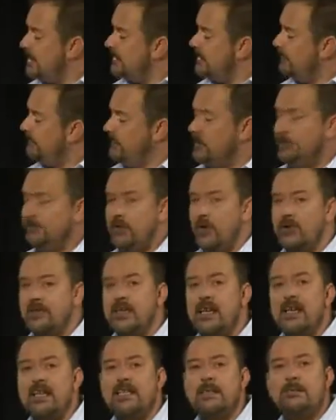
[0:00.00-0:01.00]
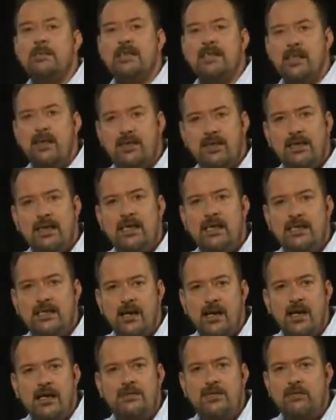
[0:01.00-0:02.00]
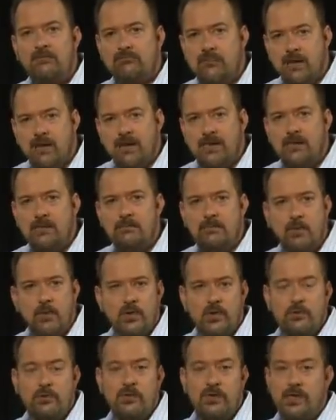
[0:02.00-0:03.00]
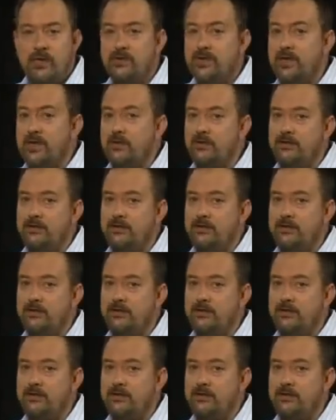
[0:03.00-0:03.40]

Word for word: The FieldFox is specifically designed for rugged, portable use in